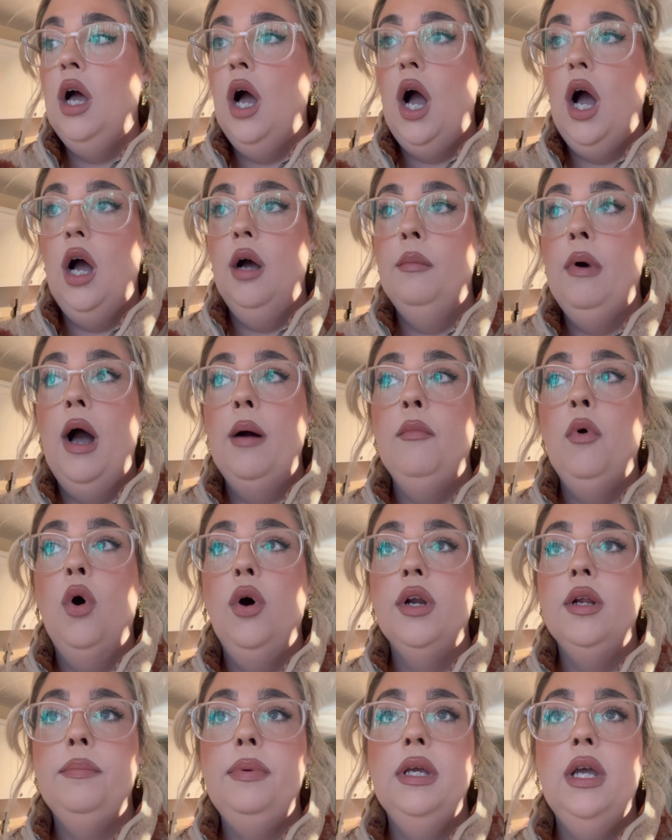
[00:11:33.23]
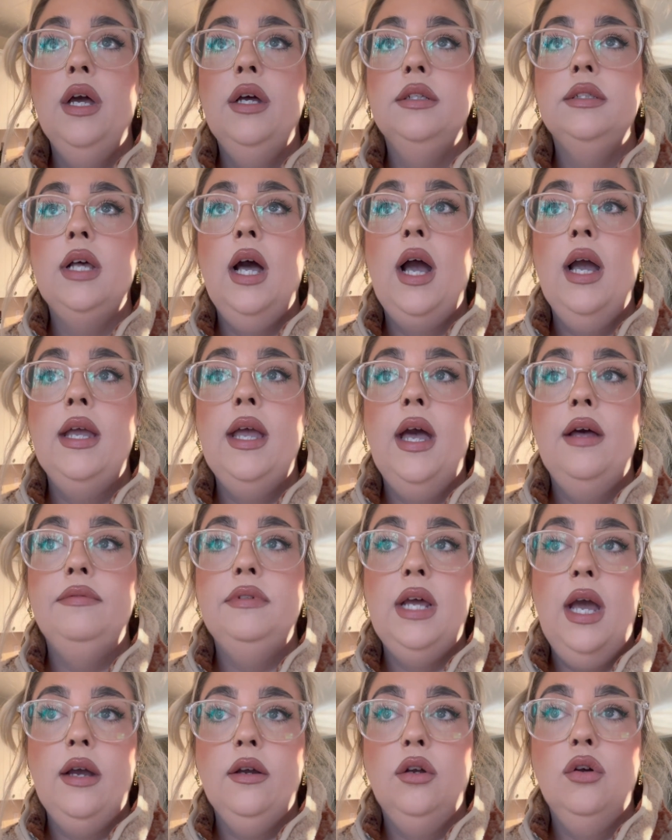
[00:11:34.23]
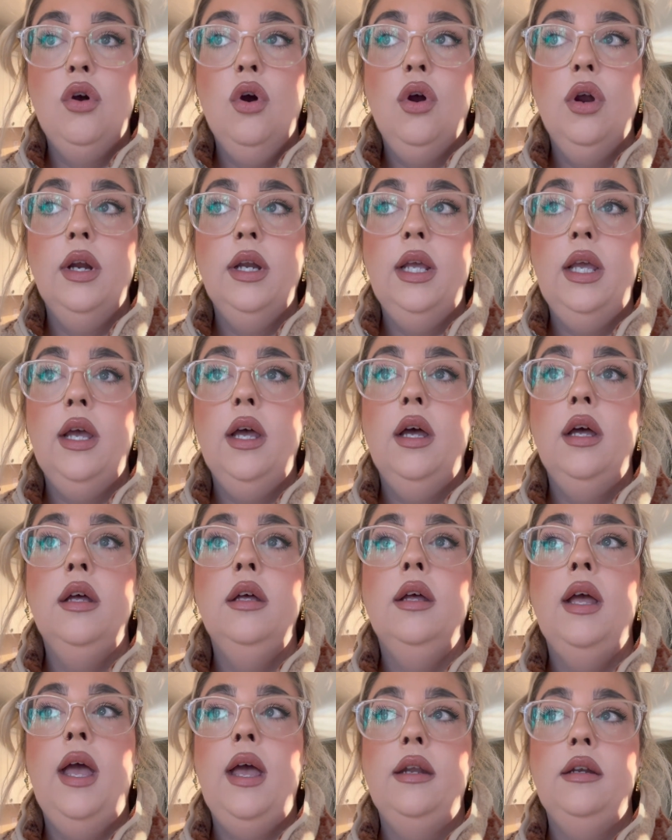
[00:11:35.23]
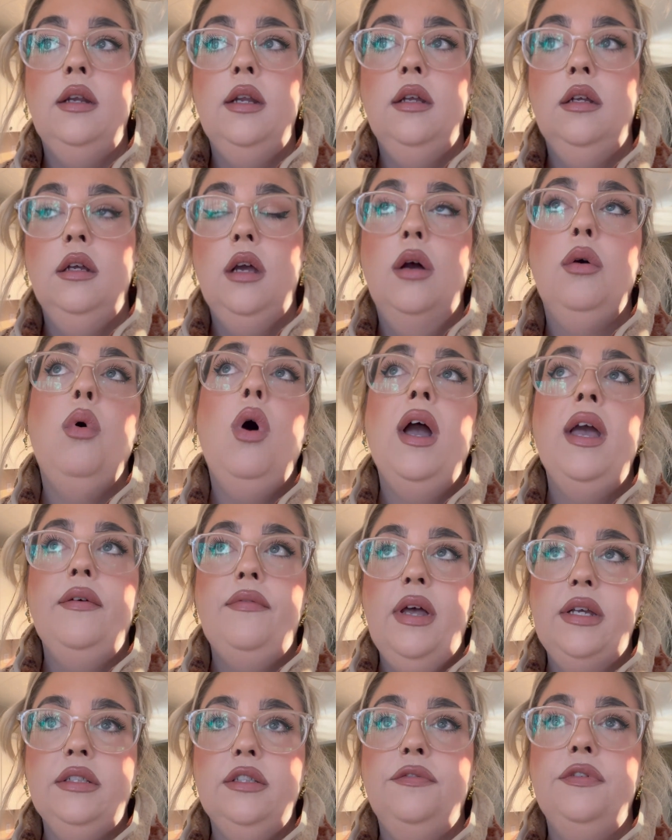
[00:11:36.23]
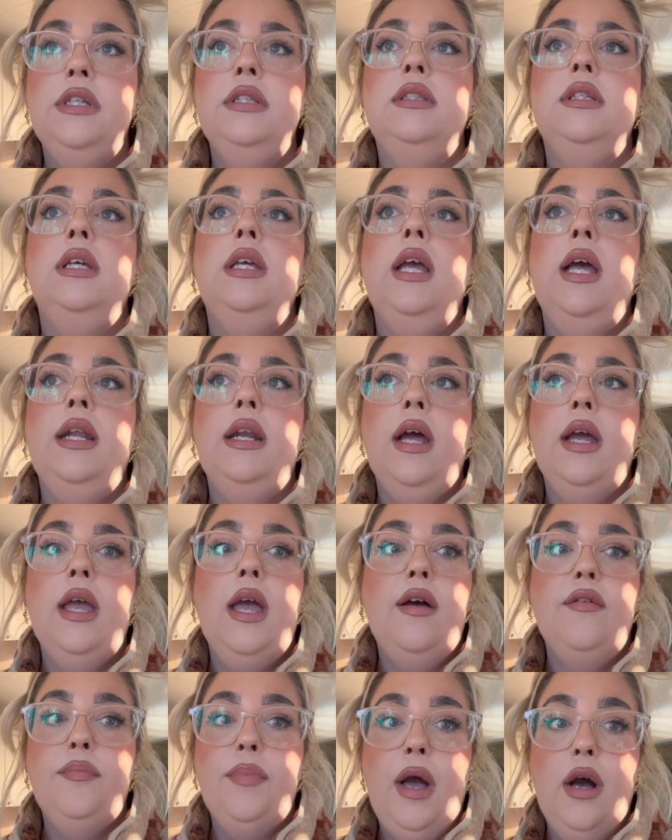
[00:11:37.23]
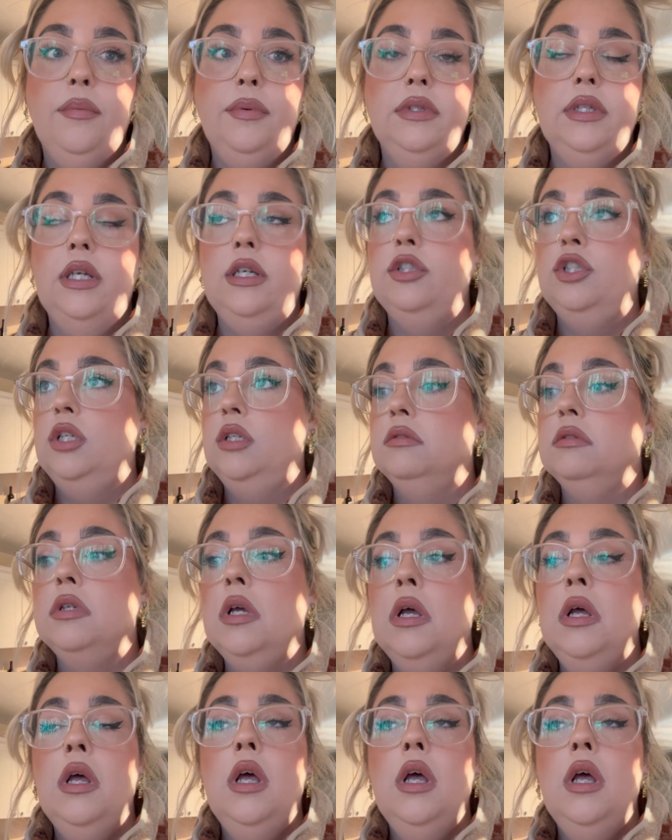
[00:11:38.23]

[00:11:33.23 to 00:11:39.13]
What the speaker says: I'm on it because I have tachycardia and, I have SVT and I have palpitations.